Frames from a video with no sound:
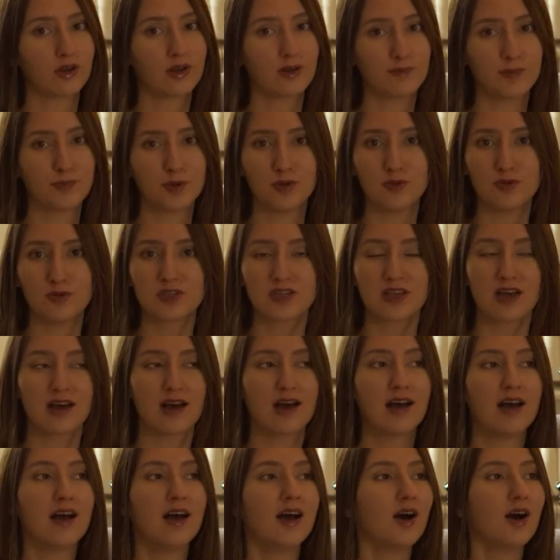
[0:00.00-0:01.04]

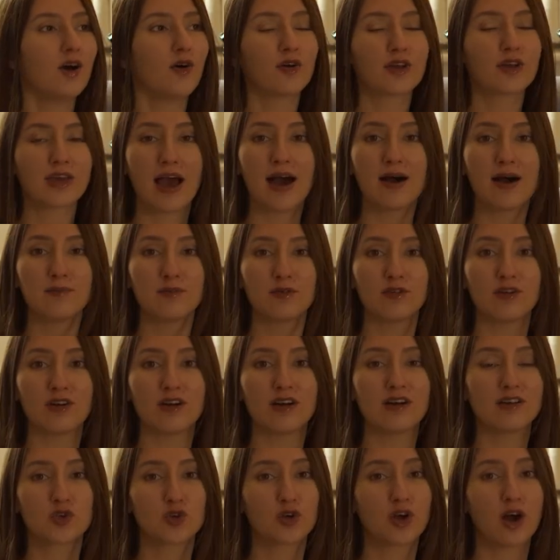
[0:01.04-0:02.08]
computer or
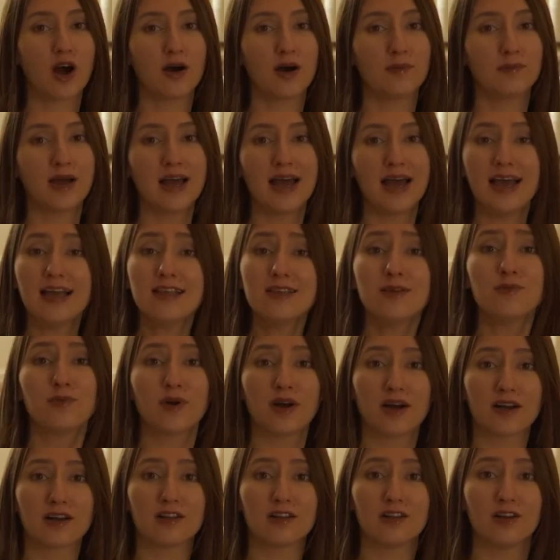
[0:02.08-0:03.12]
camera to come
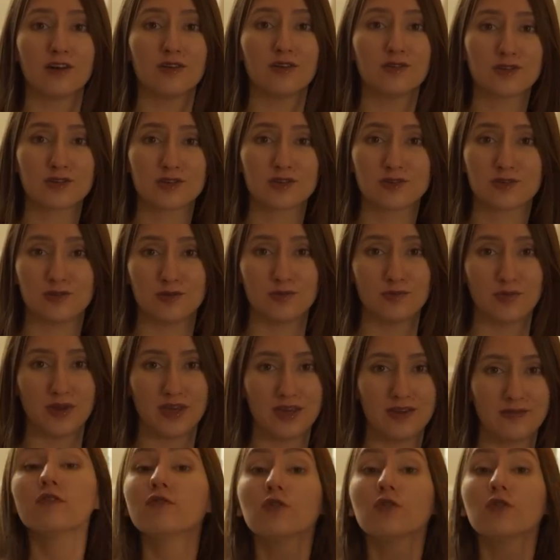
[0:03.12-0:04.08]
anywhere close to me.